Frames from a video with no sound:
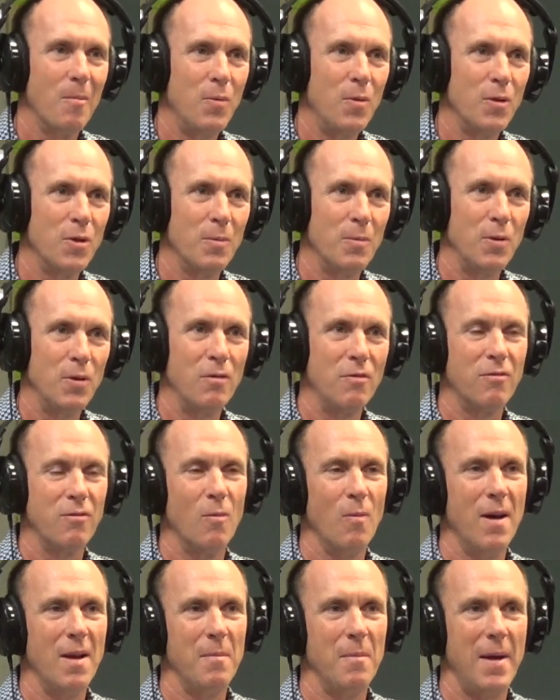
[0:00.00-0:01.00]
put the poo
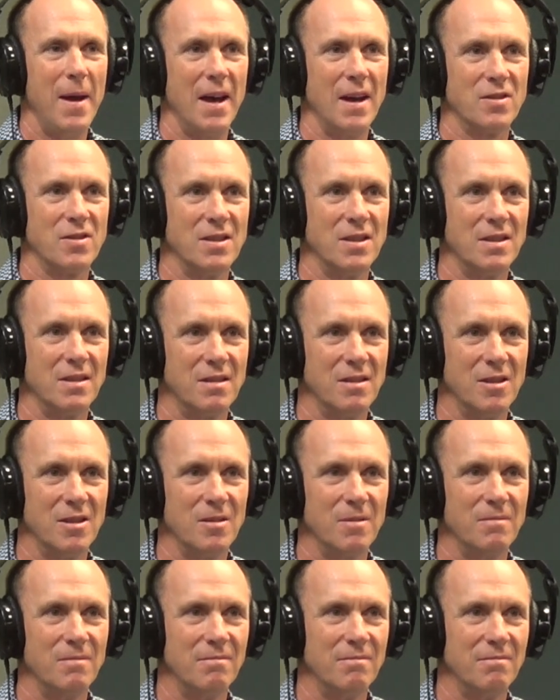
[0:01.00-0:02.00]
from one mouse put
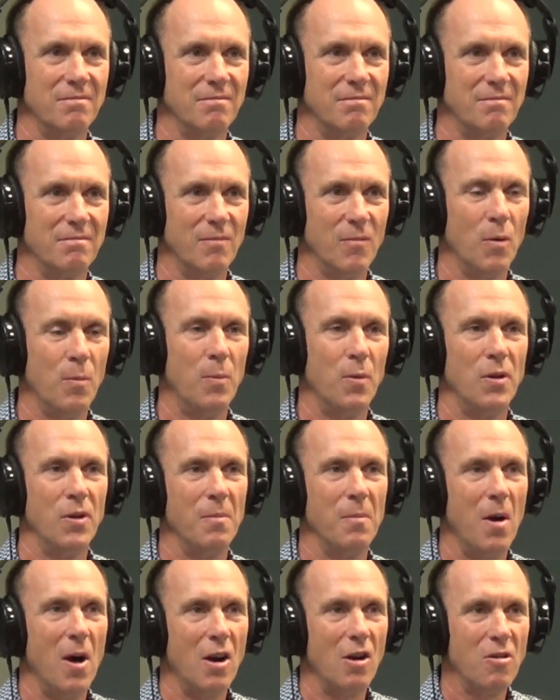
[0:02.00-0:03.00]
the
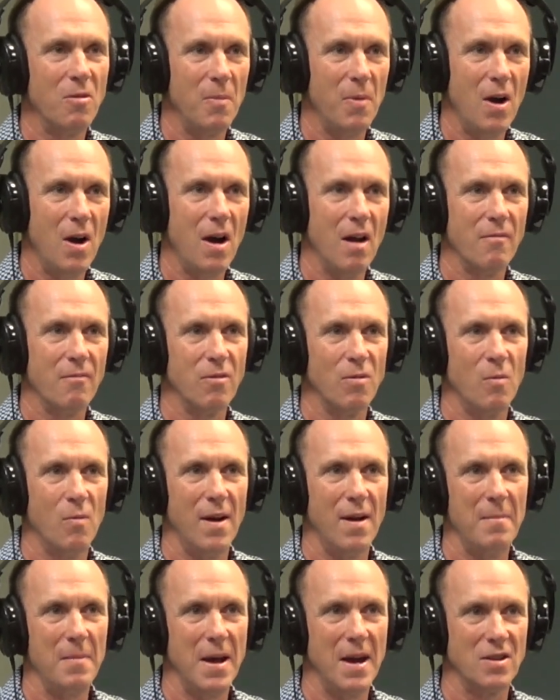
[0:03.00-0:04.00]
microbiome from
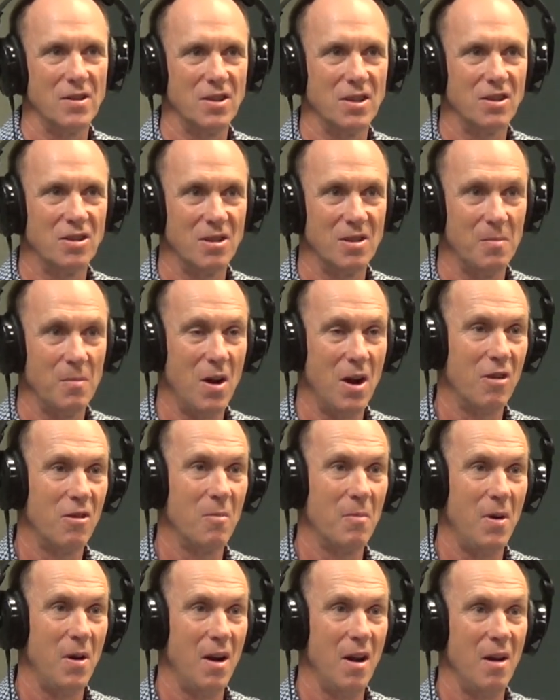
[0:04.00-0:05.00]
one mouse into
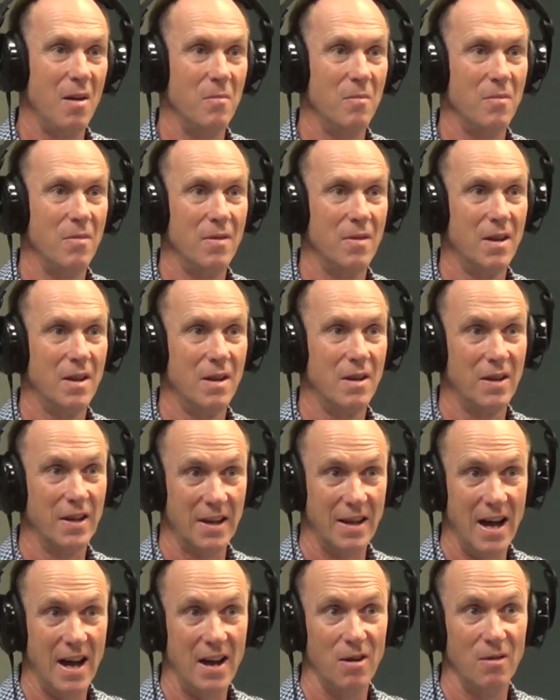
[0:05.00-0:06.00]
the
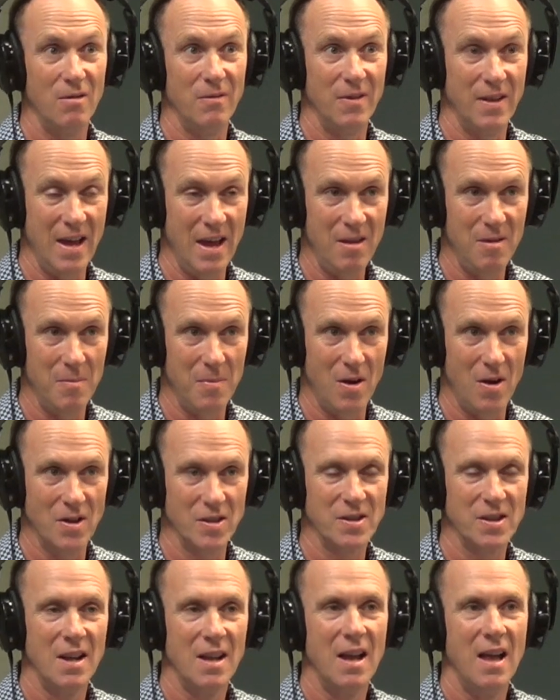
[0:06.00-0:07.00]
gut of the other
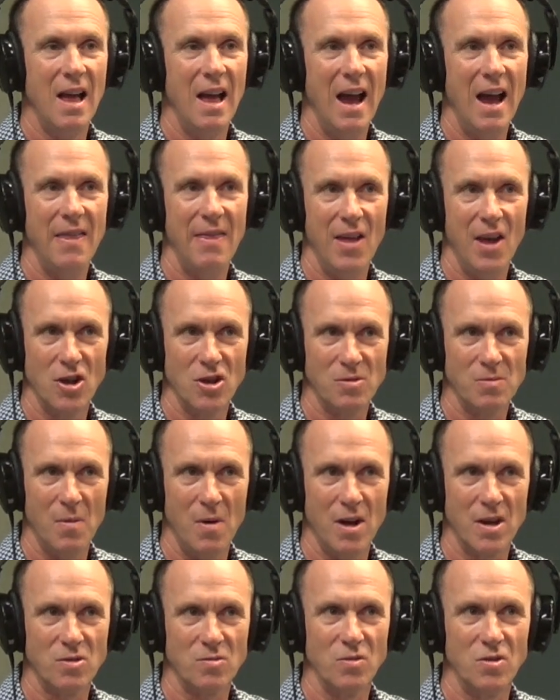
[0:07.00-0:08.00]
mice, and those
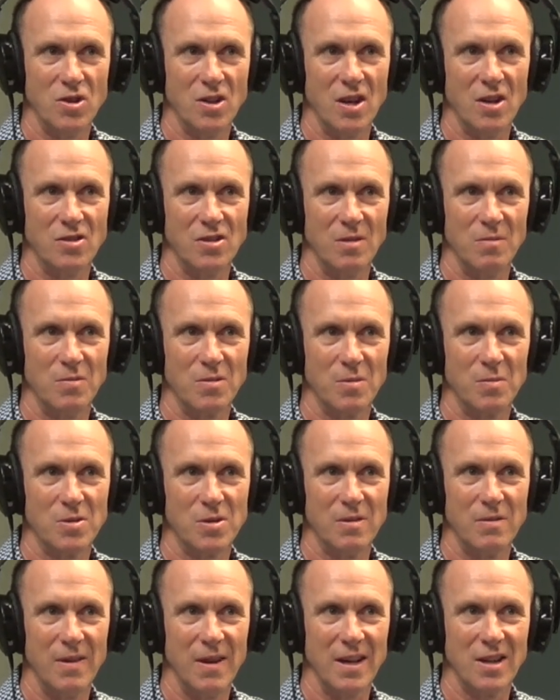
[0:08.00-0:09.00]
mice would show
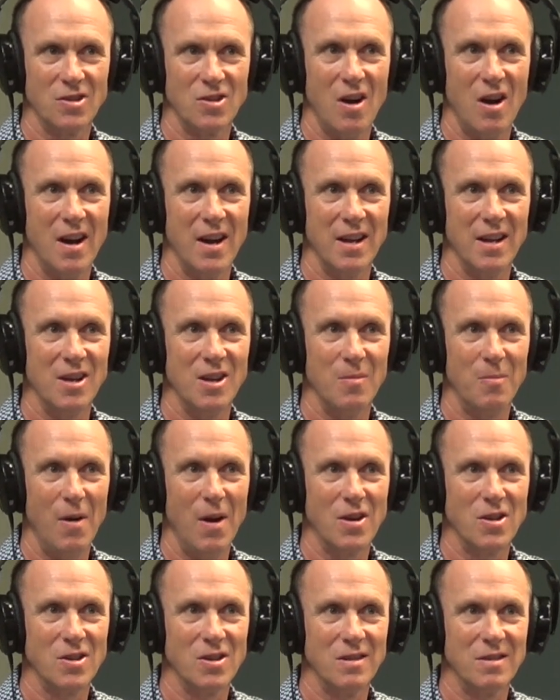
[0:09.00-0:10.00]
symptoms of anxiety and
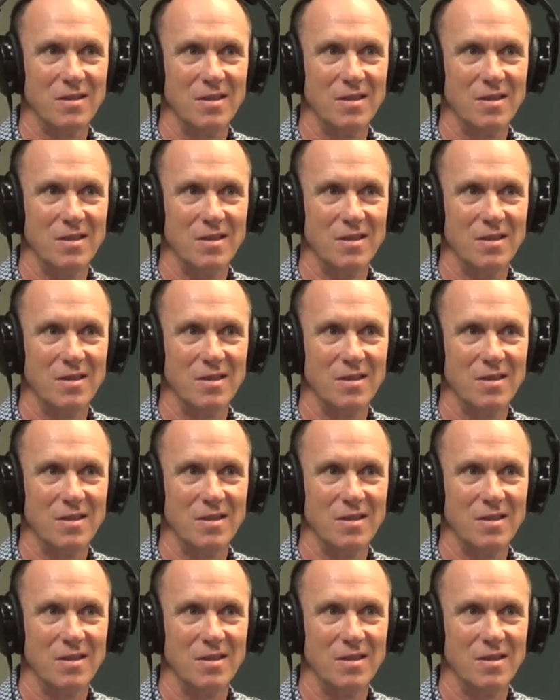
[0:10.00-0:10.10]
depression.